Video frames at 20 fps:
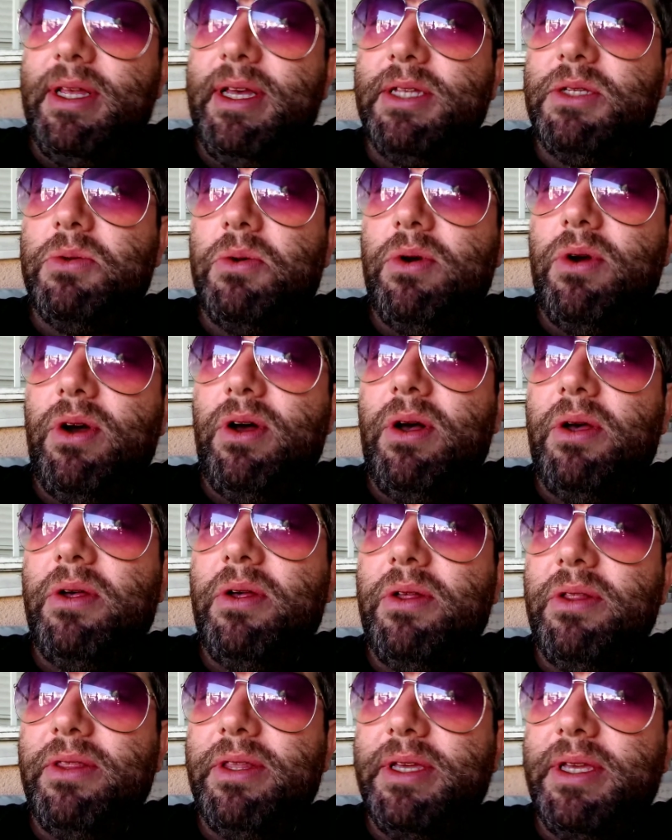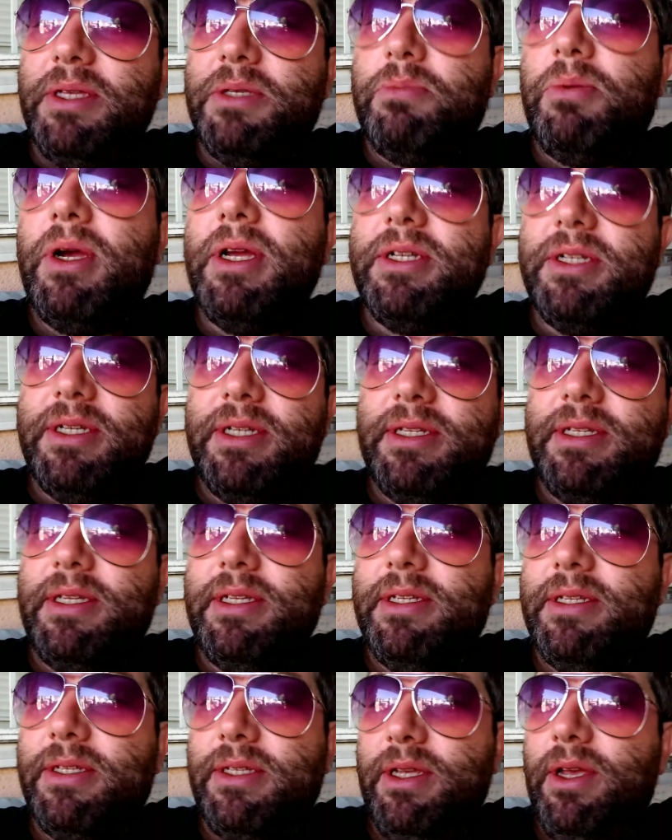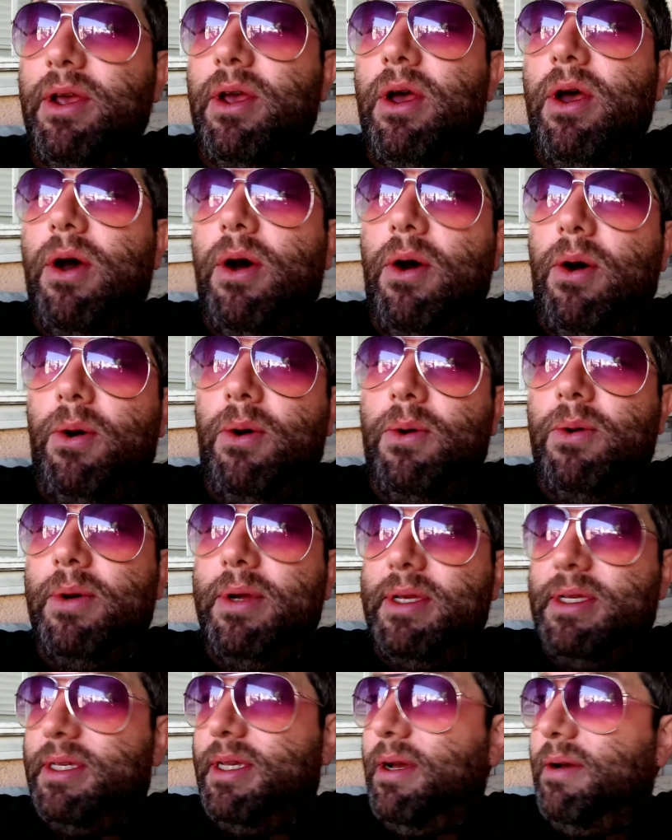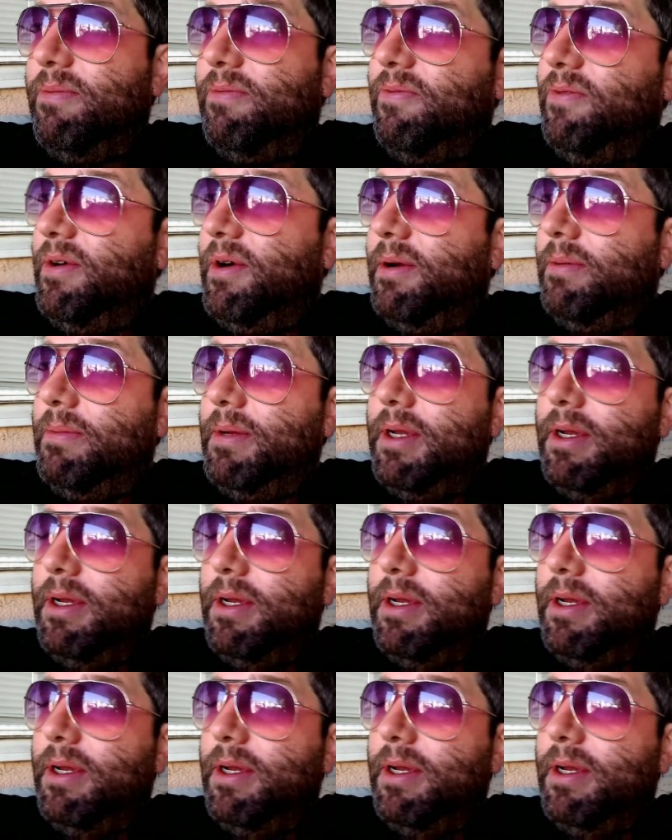That's where all these prejudices always come from.